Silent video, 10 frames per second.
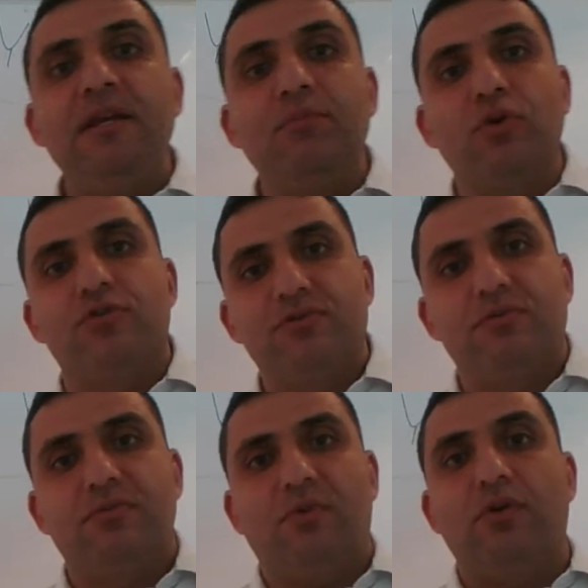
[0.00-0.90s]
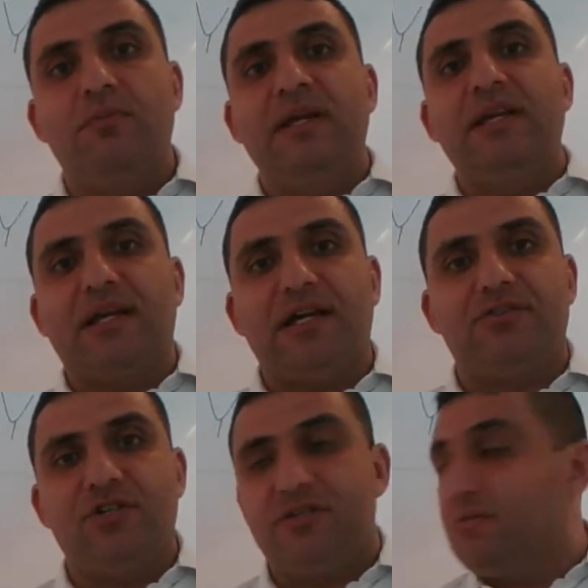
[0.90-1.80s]
books or many
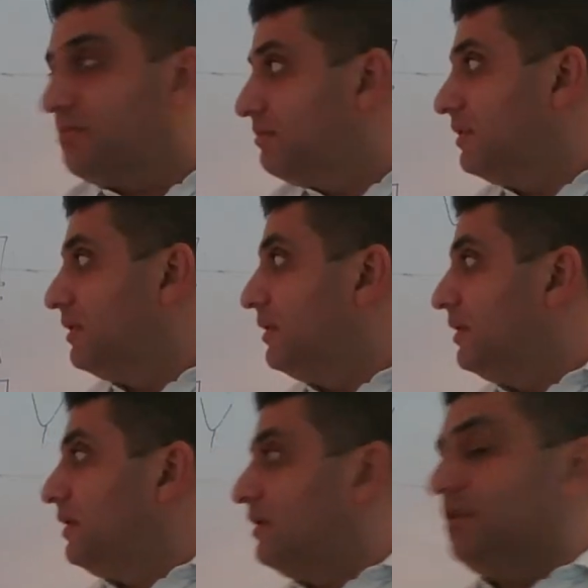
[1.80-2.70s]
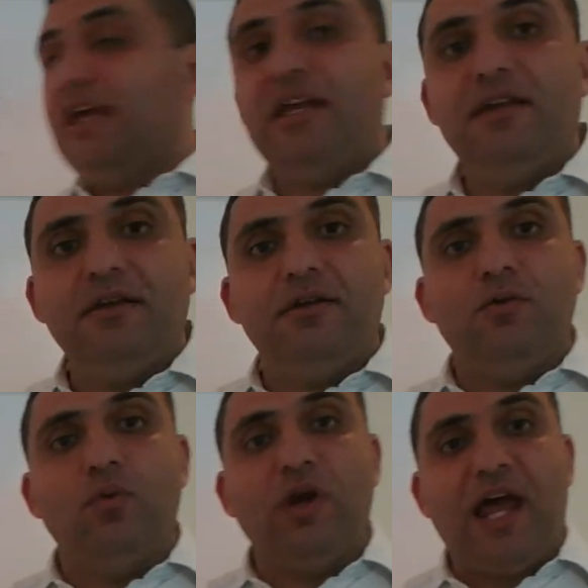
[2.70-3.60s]
countries, they
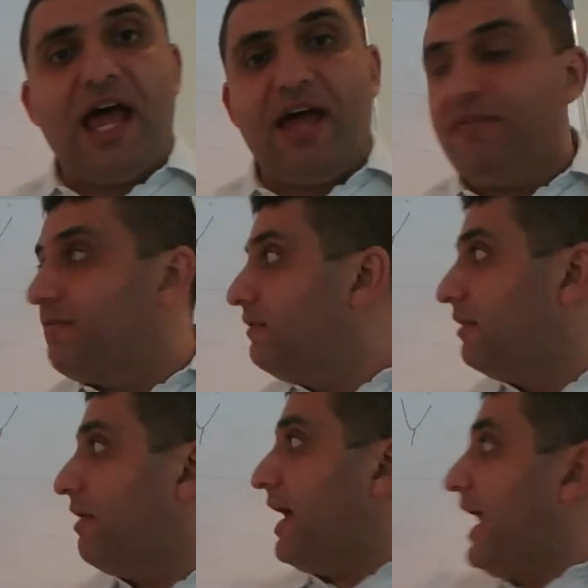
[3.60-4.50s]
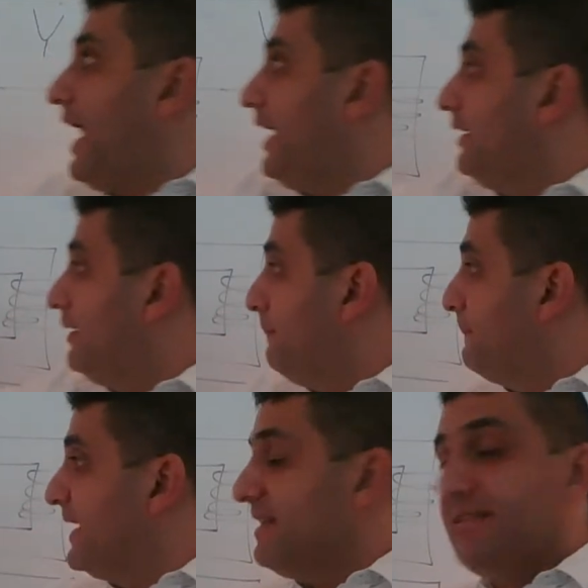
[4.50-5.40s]
will have A,
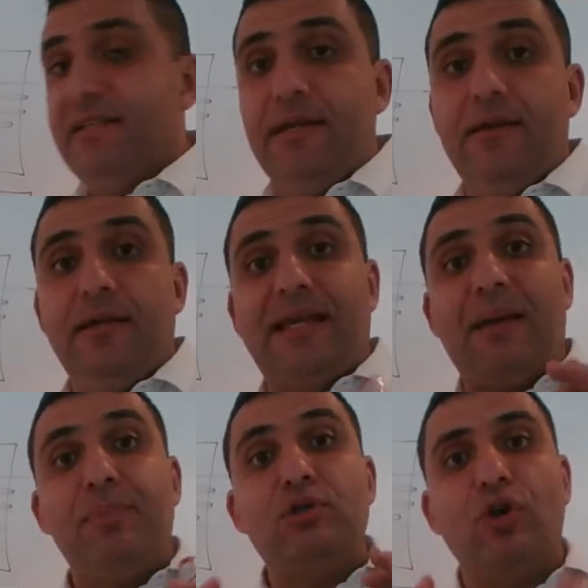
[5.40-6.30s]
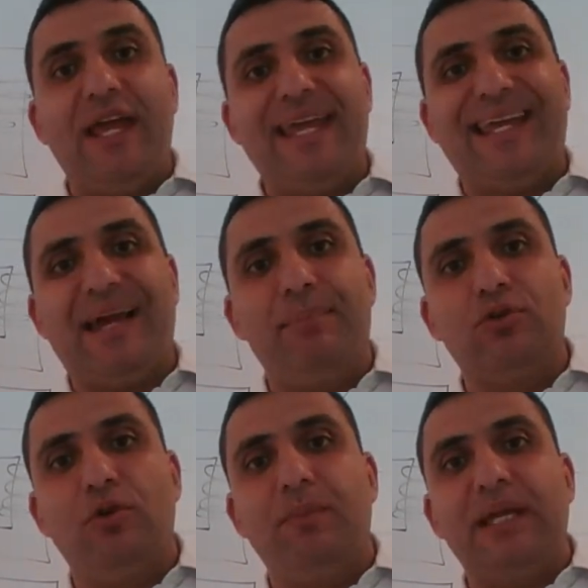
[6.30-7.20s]
B, C, capital A,
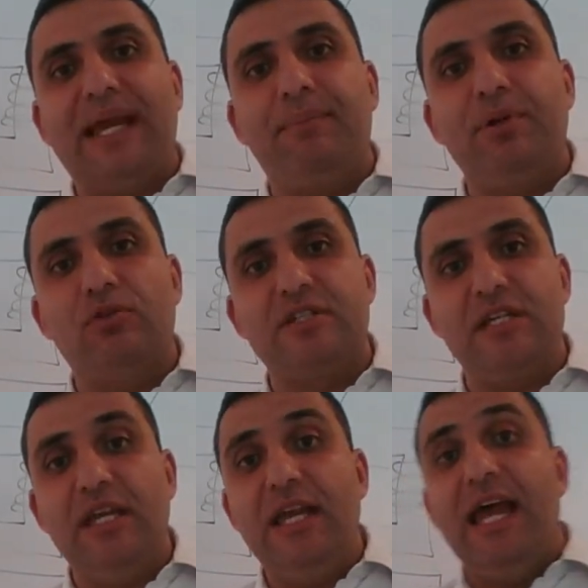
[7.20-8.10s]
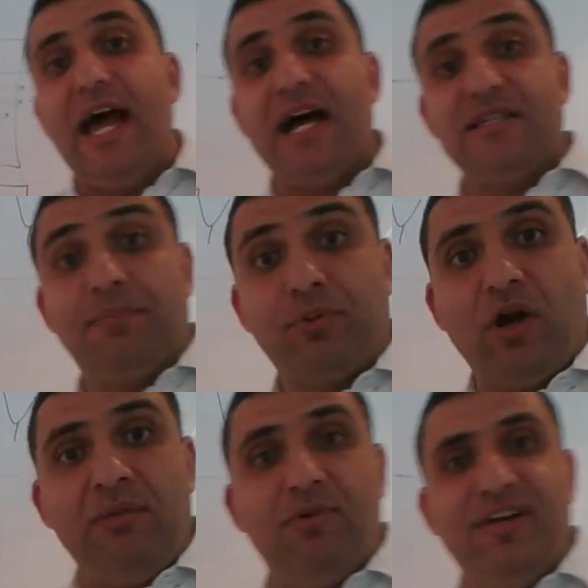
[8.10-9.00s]
capital B, capital C as a
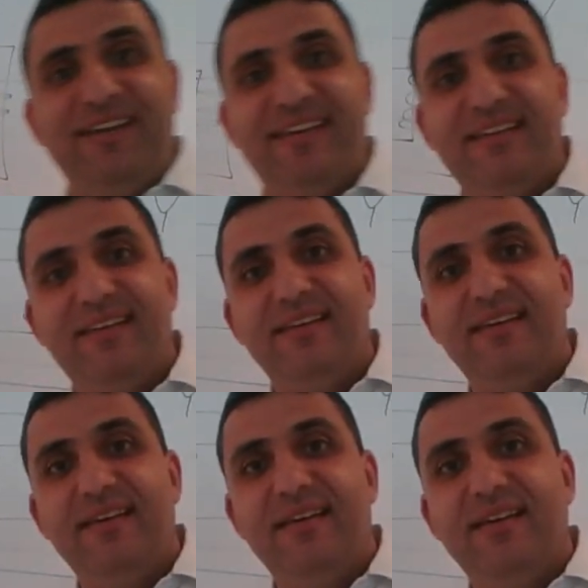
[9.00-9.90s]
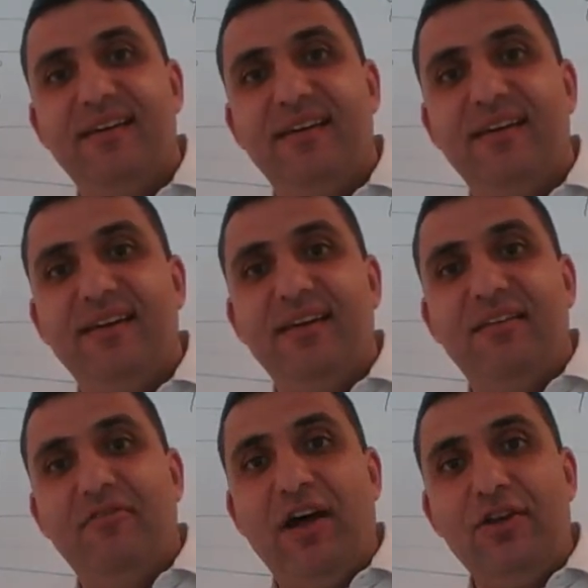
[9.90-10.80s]
primary
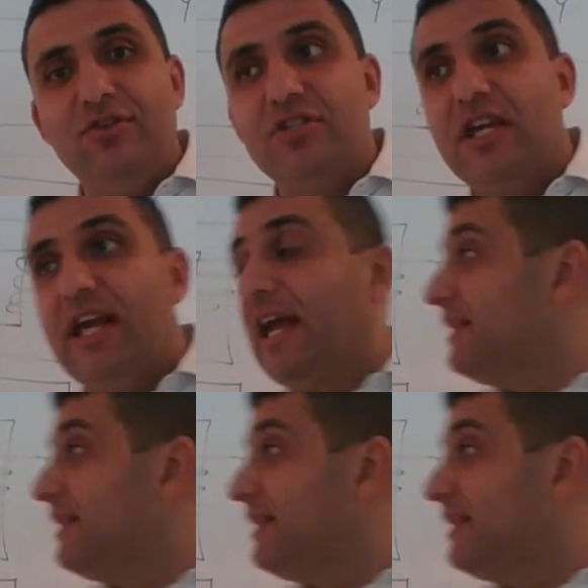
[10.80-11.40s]
values, and